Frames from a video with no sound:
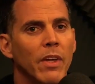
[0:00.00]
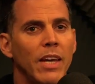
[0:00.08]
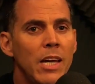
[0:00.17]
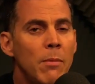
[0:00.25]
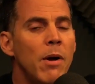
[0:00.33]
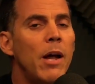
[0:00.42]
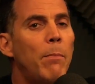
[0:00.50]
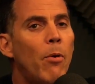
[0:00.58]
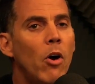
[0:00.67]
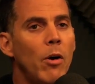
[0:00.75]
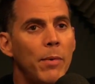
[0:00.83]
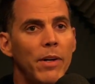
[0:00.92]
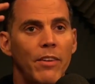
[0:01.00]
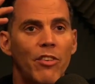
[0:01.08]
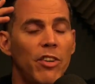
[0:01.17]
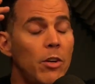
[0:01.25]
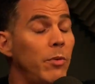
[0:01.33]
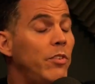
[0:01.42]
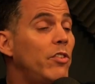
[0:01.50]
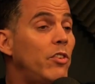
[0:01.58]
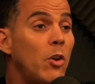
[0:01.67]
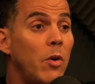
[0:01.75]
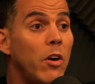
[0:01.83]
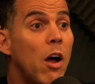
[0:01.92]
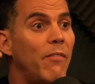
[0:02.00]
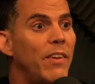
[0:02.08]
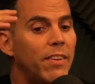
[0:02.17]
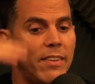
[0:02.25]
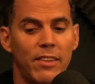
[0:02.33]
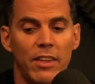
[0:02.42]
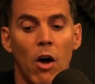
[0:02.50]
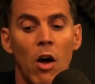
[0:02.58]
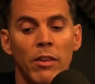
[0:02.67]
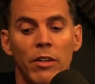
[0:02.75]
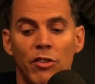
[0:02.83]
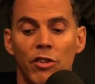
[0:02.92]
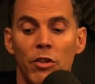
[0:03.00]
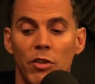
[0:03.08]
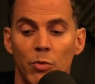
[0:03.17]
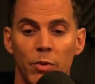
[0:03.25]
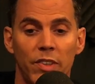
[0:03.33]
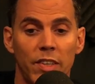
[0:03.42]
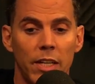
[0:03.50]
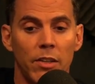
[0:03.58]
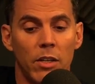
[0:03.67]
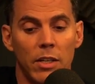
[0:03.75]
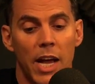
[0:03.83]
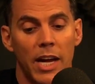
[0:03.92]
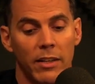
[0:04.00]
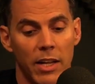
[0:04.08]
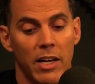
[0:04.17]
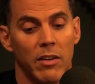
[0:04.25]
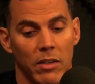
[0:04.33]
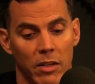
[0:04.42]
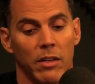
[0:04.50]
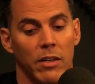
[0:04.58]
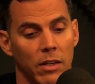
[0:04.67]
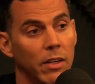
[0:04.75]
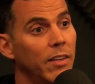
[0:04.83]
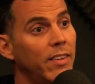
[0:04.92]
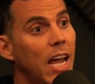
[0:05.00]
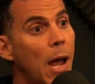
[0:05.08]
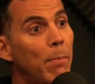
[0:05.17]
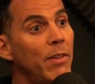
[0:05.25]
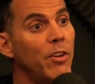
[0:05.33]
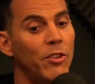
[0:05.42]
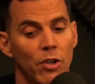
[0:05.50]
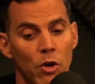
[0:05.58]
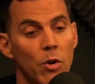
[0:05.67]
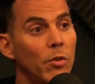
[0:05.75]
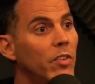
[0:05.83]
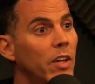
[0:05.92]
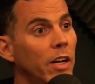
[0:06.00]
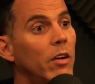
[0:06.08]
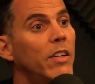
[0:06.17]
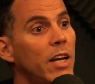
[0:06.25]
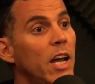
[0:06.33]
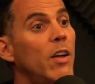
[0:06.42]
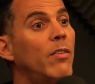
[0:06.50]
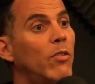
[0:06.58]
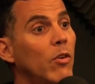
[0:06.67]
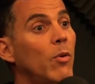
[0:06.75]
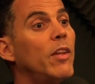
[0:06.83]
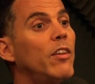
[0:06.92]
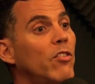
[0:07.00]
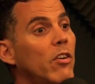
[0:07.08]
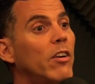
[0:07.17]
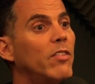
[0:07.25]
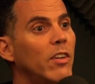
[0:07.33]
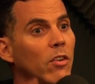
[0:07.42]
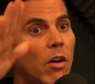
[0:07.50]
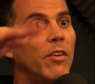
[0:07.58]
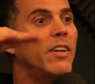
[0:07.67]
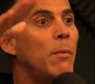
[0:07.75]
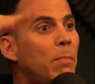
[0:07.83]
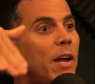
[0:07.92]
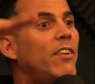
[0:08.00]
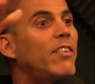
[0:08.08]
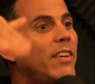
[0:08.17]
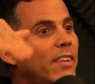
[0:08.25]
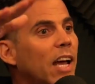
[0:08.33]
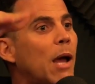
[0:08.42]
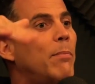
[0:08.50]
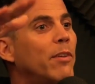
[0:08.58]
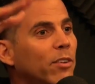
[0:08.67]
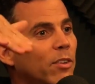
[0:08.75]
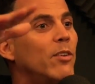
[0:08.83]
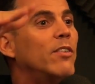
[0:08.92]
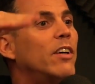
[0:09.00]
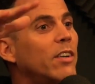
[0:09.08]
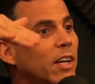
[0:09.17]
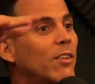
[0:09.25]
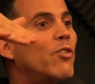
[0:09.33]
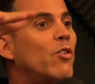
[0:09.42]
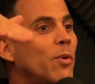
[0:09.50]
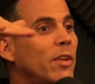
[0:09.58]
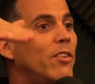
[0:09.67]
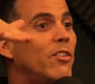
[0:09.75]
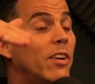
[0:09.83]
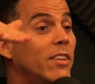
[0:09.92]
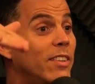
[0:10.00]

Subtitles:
in my apartment, shit was just going off, and all these shoes were sitting there like tapping their toes, like, okay, throw away the drugs. They're all impatiently tapping their toes, like, okay, throw away the drugs.